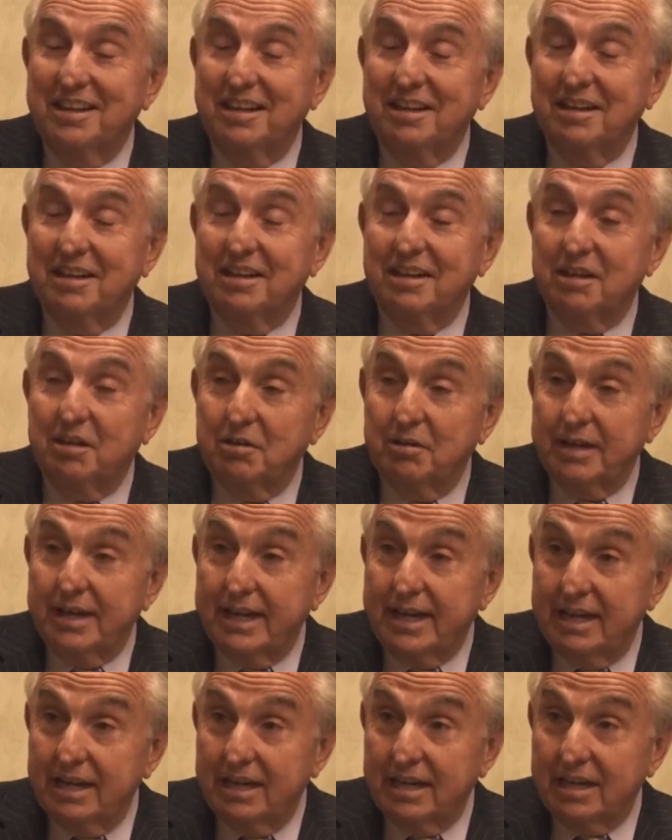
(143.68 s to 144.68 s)
Legal
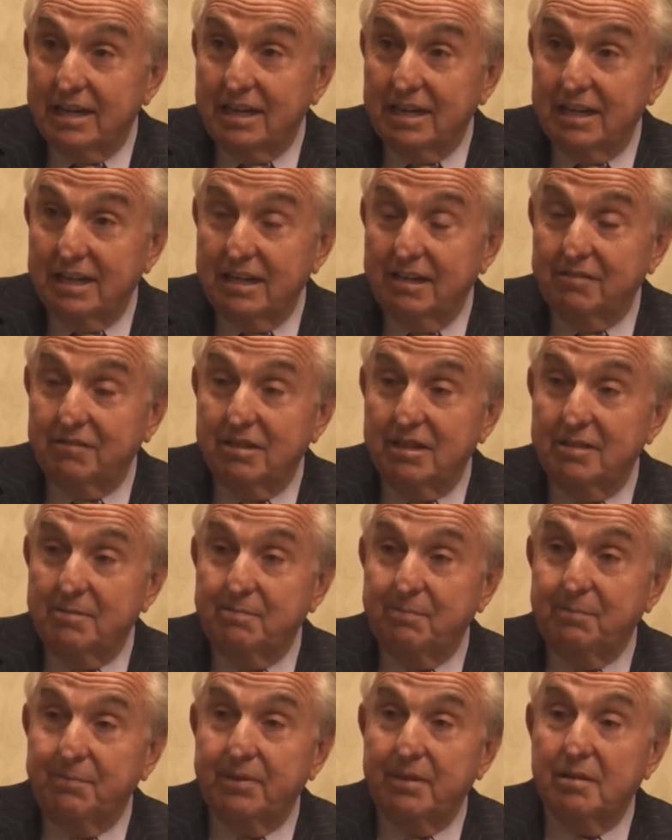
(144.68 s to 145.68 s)
aid in
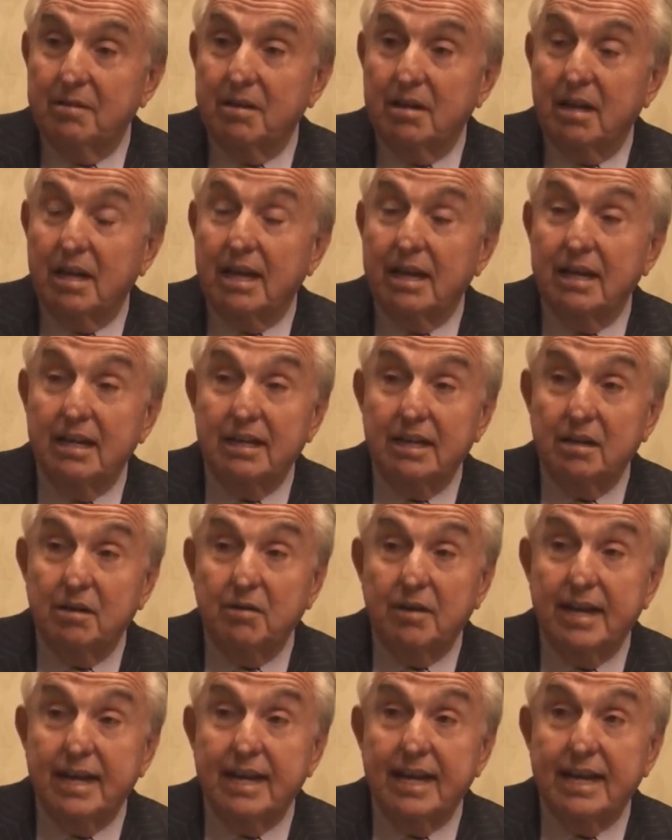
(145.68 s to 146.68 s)
Cleveland, a lot of
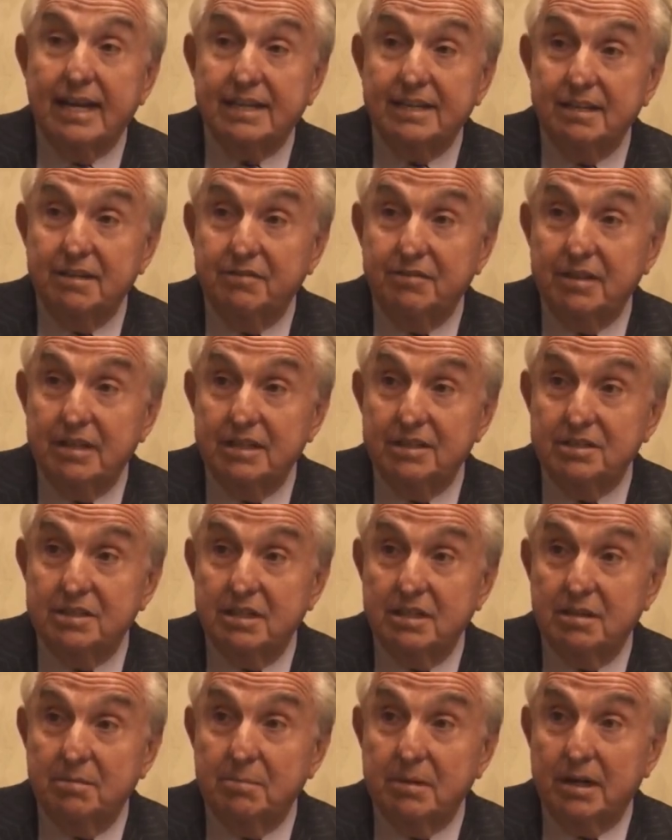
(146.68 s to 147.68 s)
legal aid activities
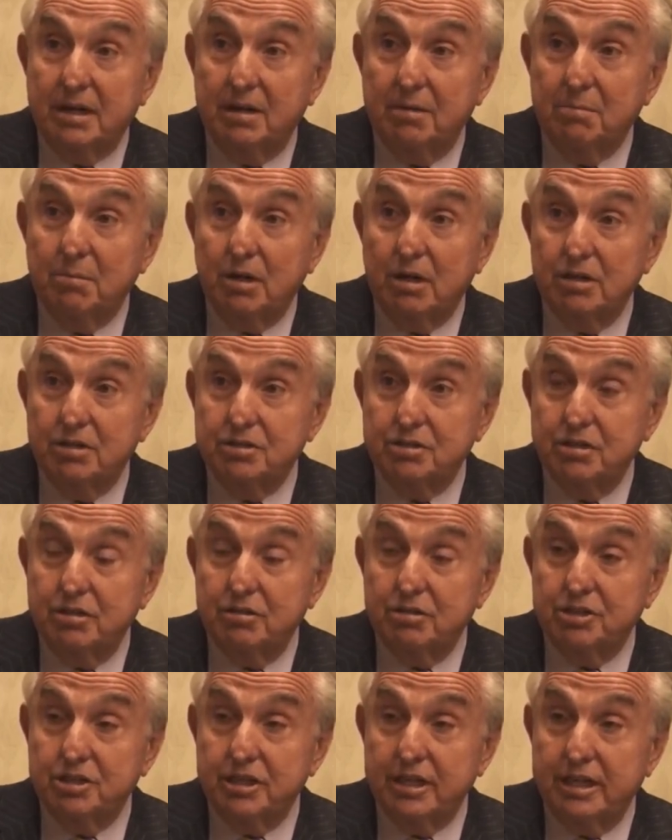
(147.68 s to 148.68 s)
in the American Bar
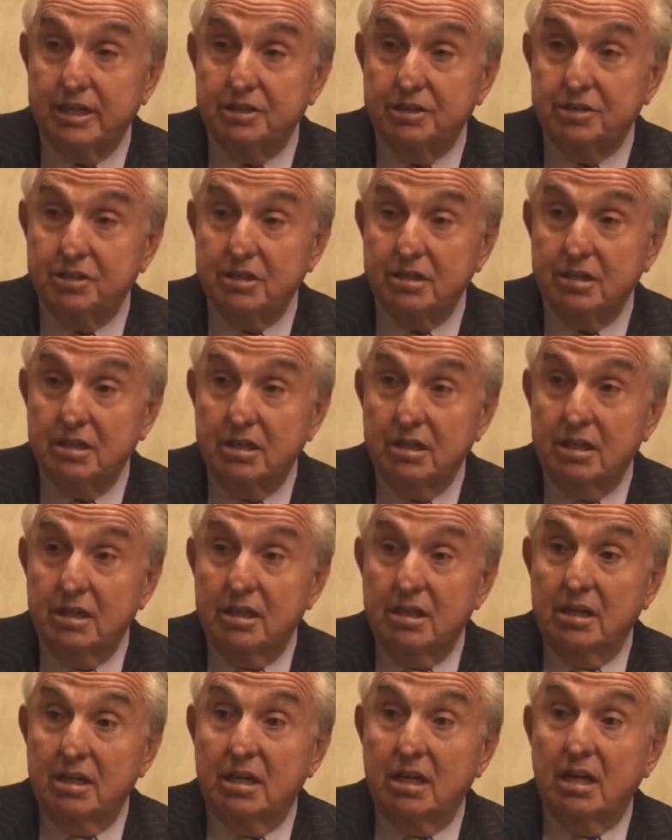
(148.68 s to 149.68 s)
Association,
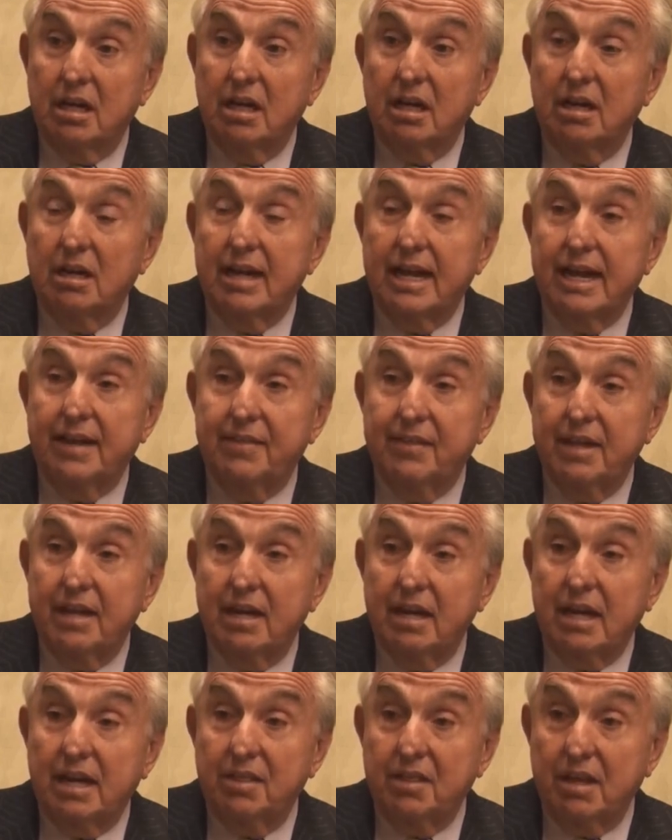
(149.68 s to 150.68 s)
and
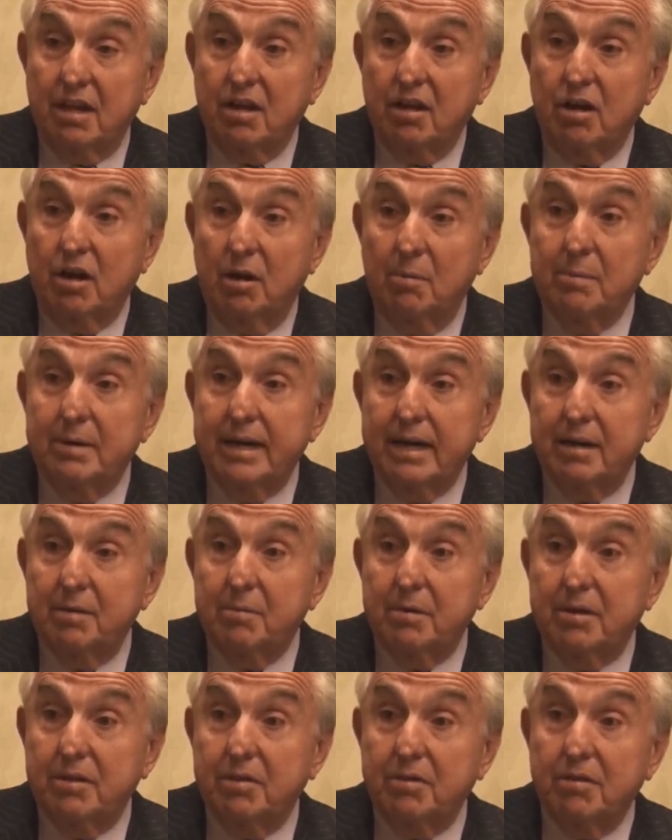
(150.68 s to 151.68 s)
then I think culminating
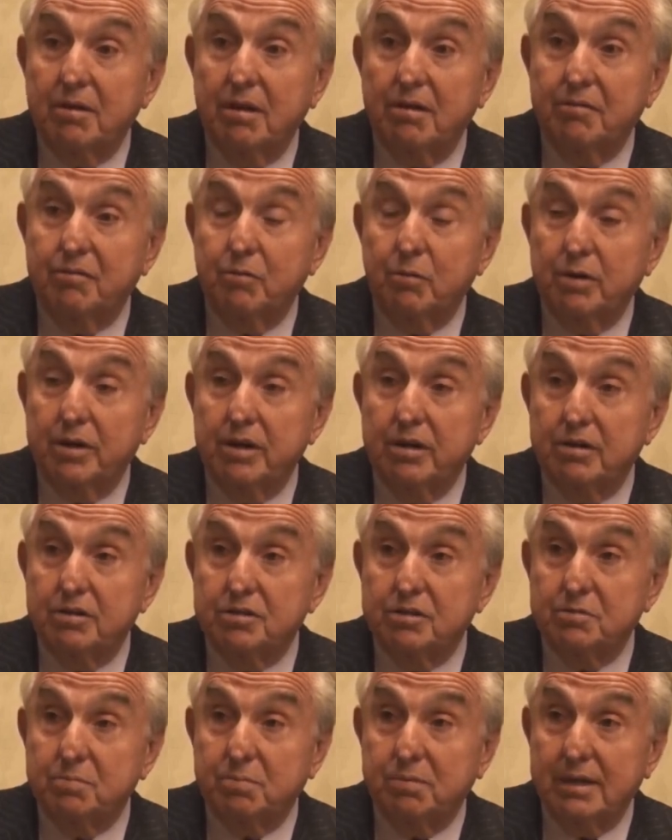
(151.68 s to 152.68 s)
with 4
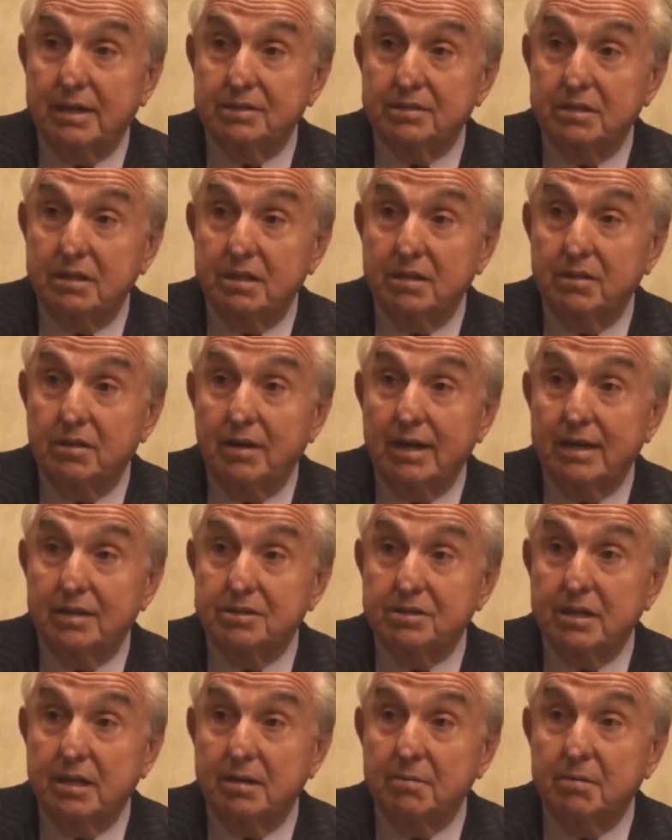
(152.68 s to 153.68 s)
years as president of the Ohio
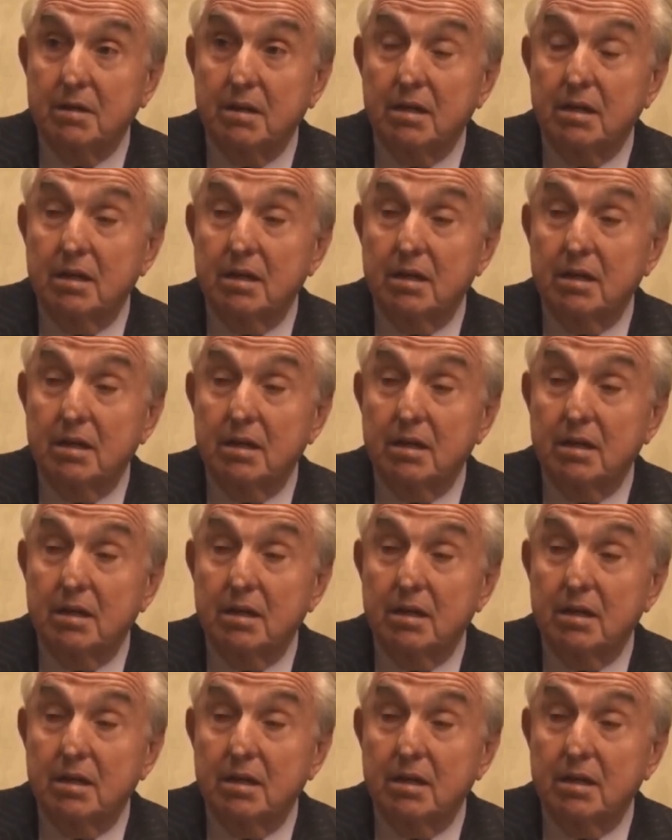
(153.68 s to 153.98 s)
State